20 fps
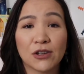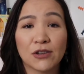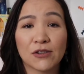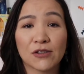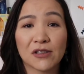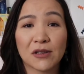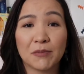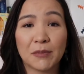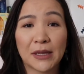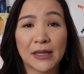
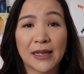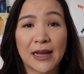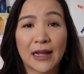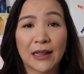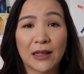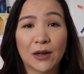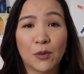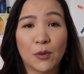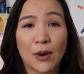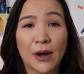use the
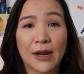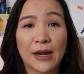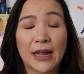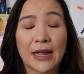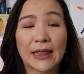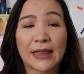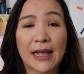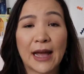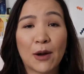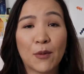Medela one.
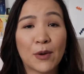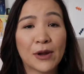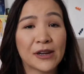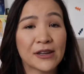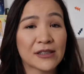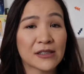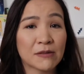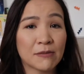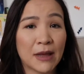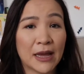That
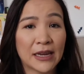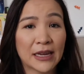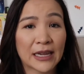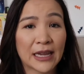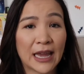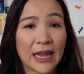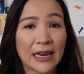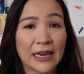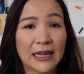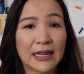one is
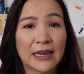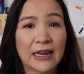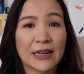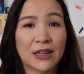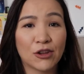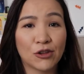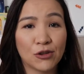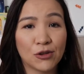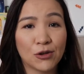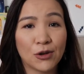medicated
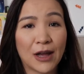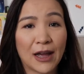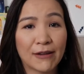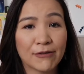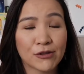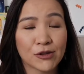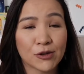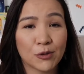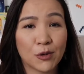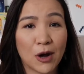and you do
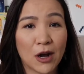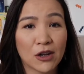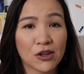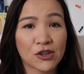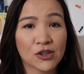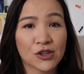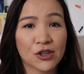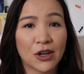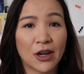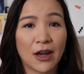have to
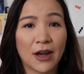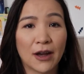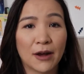wash